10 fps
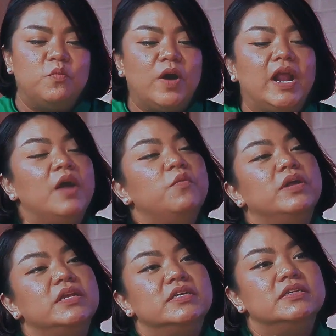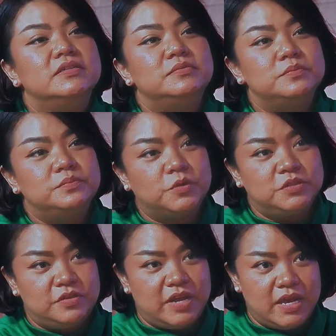what I want to
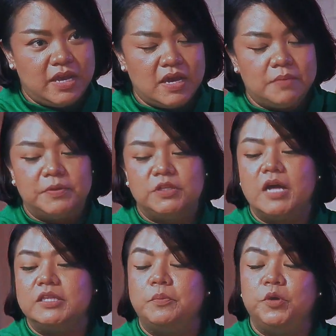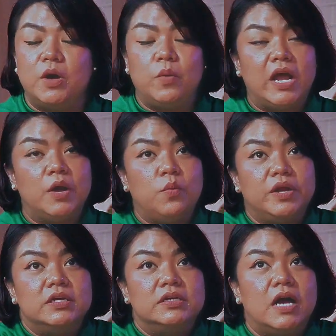portray, ataupun what I
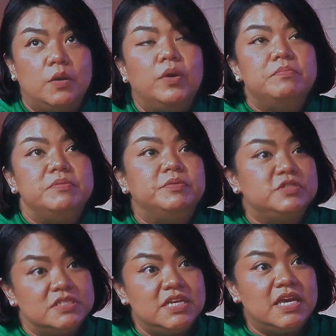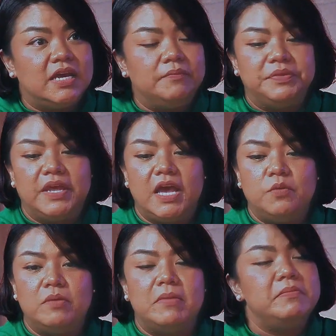want people to see,
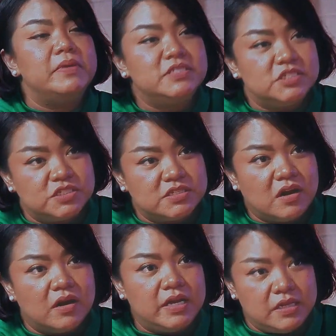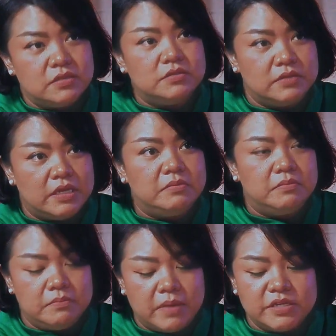and what my messages are
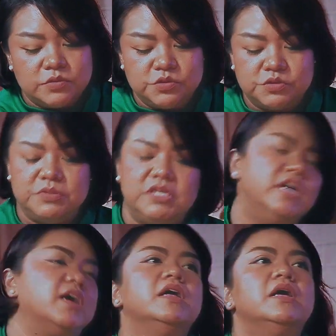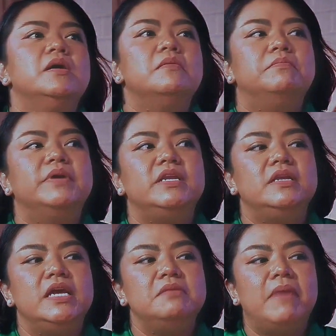in my social media.
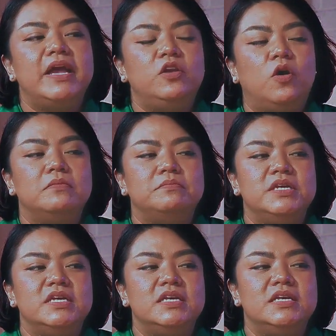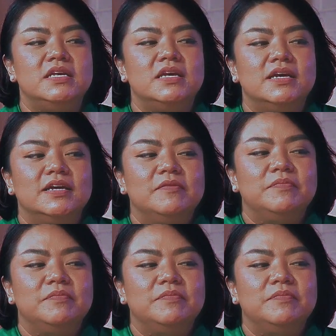But it might not be